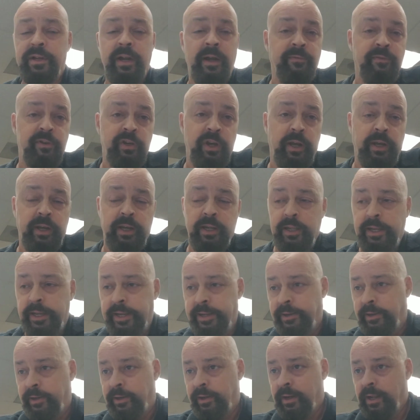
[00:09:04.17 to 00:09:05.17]
off
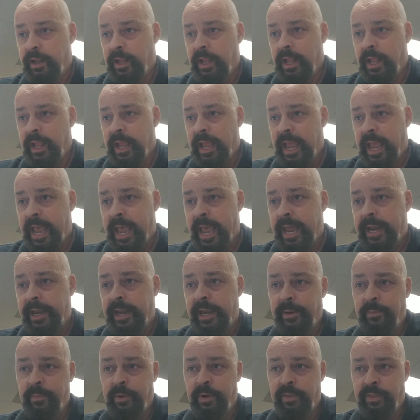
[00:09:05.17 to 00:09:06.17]
Jugulator at
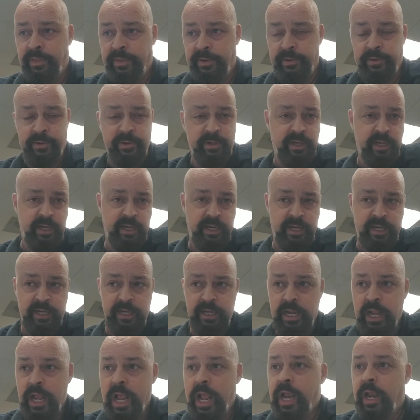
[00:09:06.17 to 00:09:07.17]
number 13.
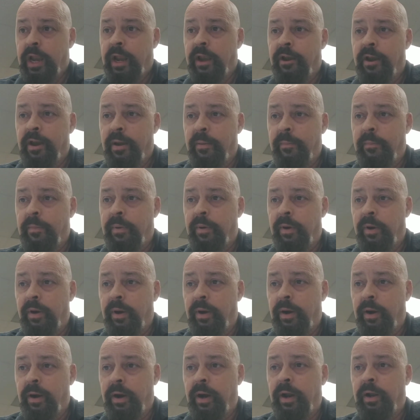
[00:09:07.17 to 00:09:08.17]

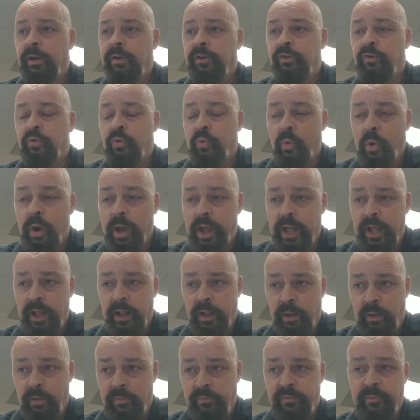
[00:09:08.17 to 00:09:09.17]
Number
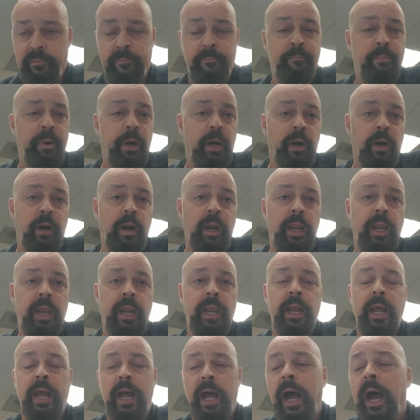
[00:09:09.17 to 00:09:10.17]
12,
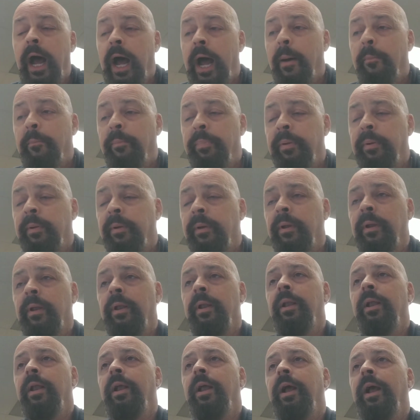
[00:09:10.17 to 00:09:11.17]
Burning Up.
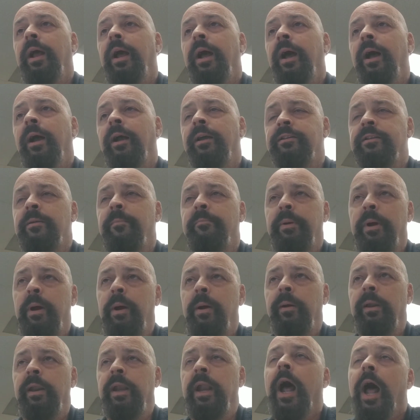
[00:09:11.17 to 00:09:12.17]
Because I'm
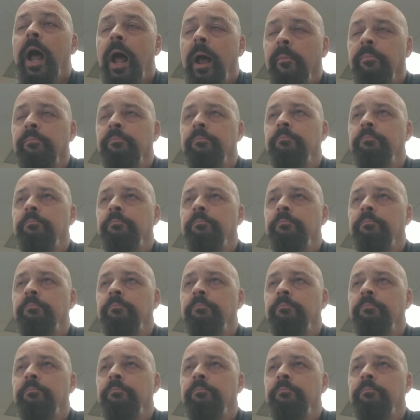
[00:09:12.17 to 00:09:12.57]
burning up.